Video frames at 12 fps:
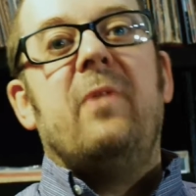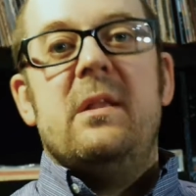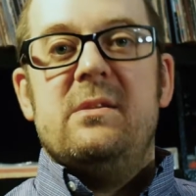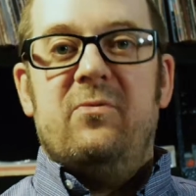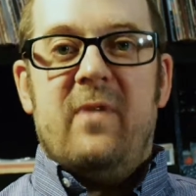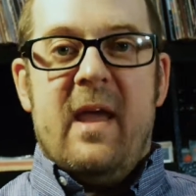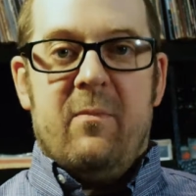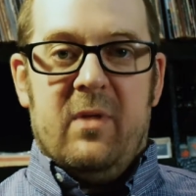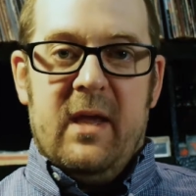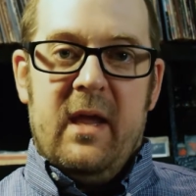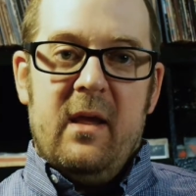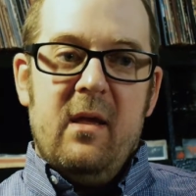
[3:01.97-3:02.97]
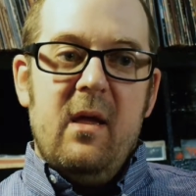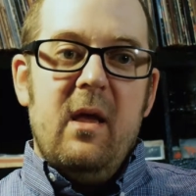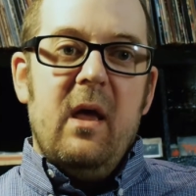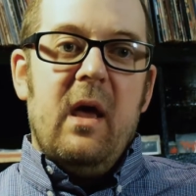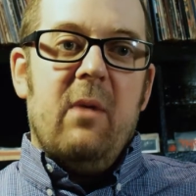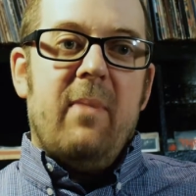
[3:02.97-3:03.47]
friends and family
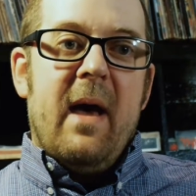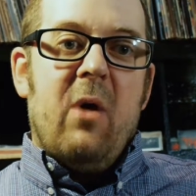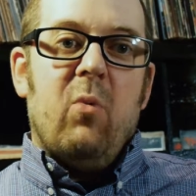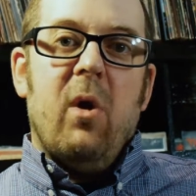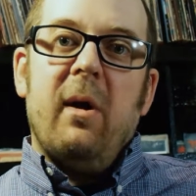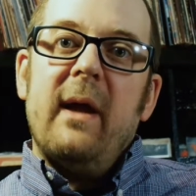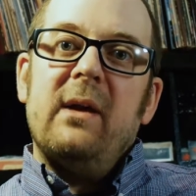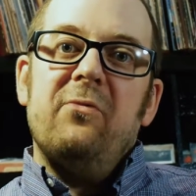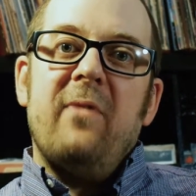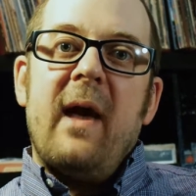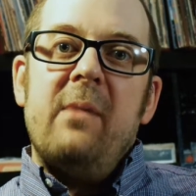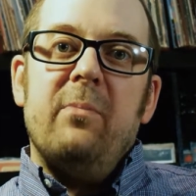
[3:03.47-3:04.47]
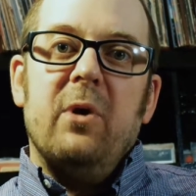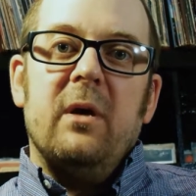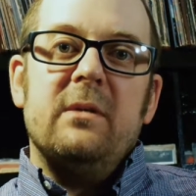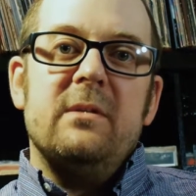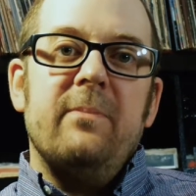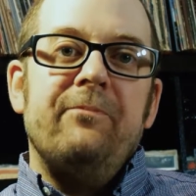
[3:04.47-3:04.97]
about where I could find
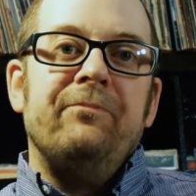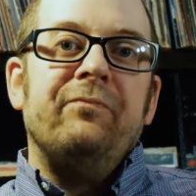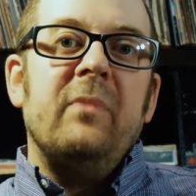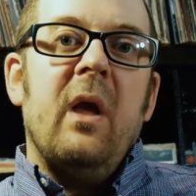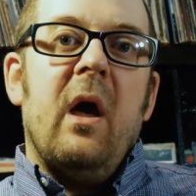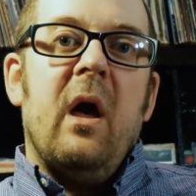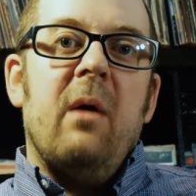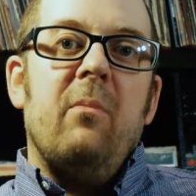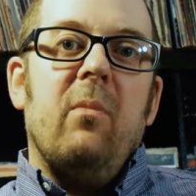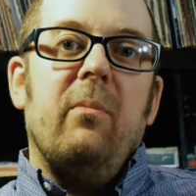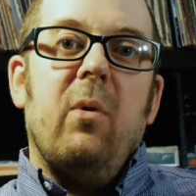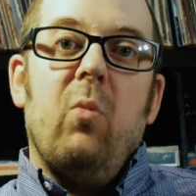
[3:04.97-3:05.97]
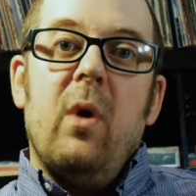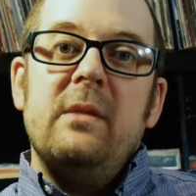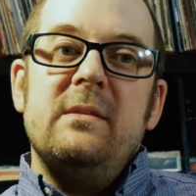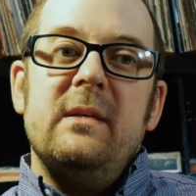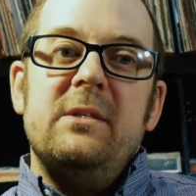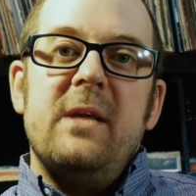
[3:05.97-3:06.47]
books. But one
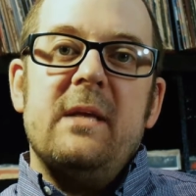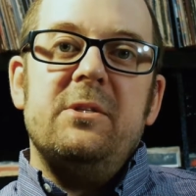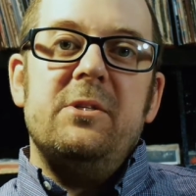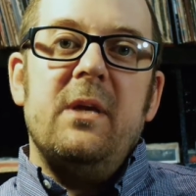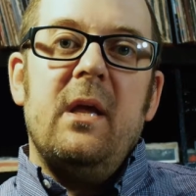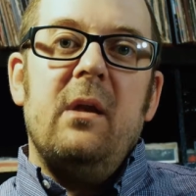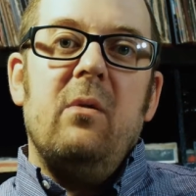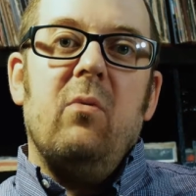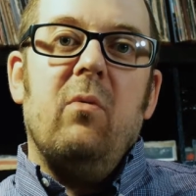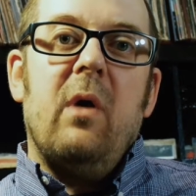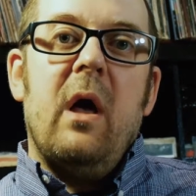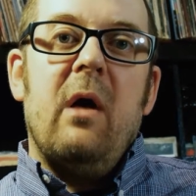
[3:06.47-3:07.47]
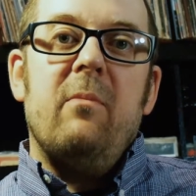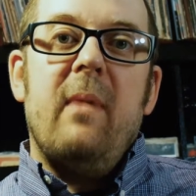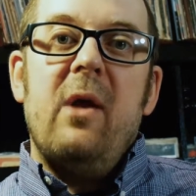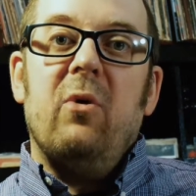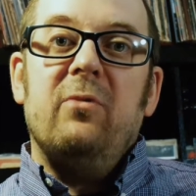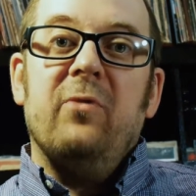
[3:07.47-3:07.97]
suggestion,
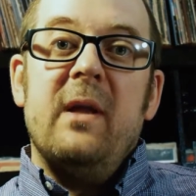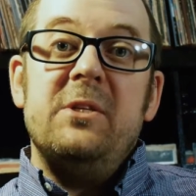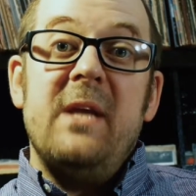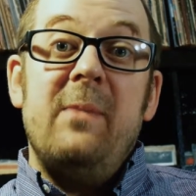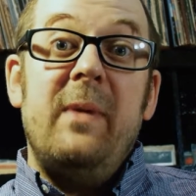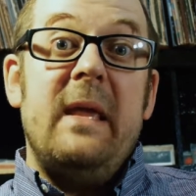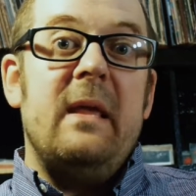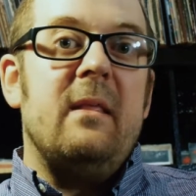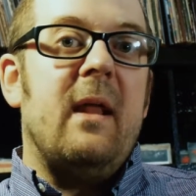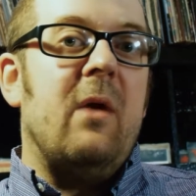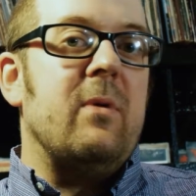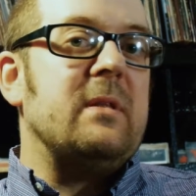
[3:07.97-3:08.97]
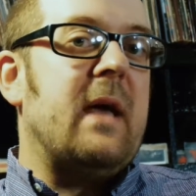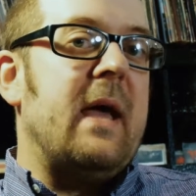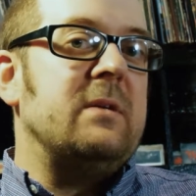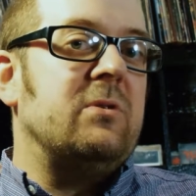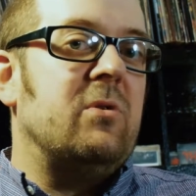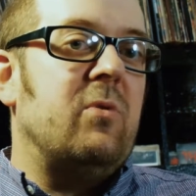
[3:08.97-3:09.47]
my old friend JP that I went to
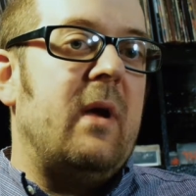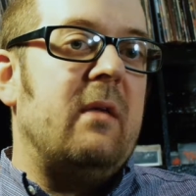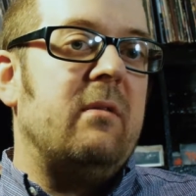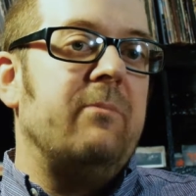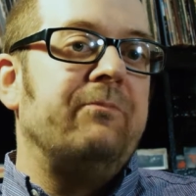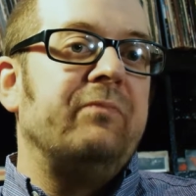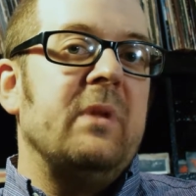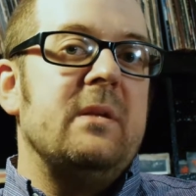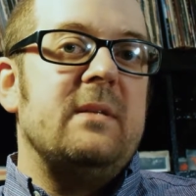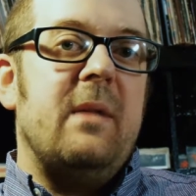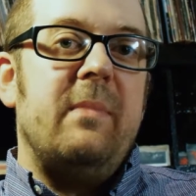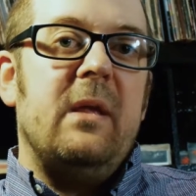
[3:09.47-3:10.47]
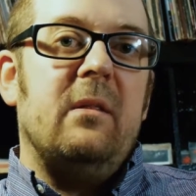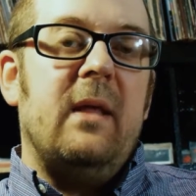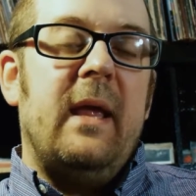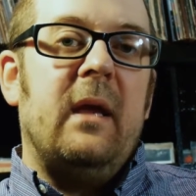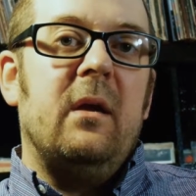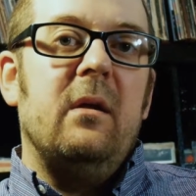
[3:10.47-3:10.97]
high school with sent me a
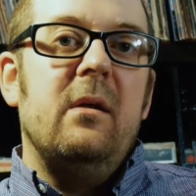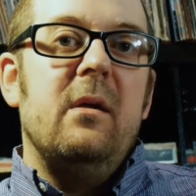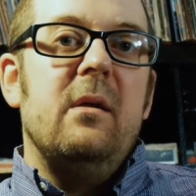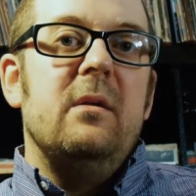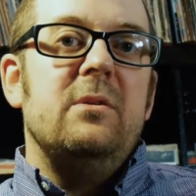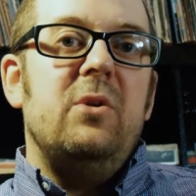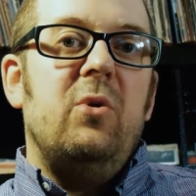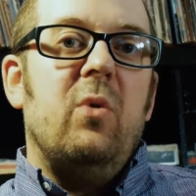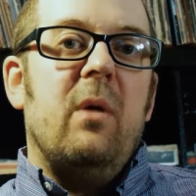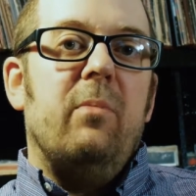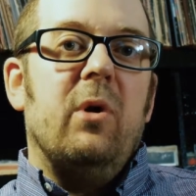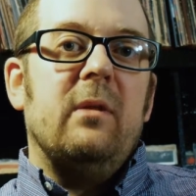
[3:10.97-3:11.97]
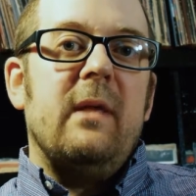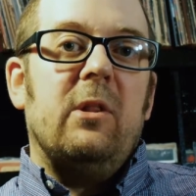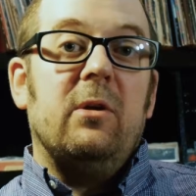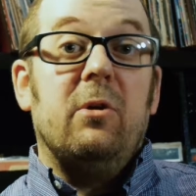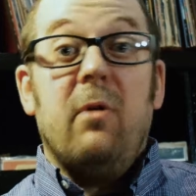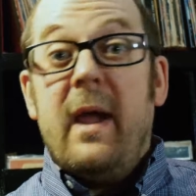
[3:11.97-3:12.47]
link to a book that
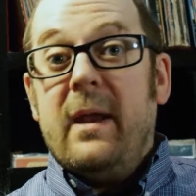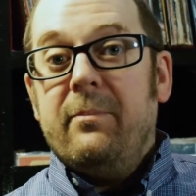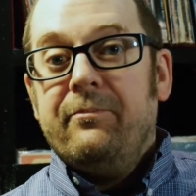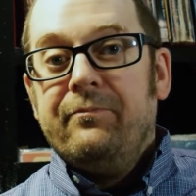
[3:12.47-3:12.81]
looked great.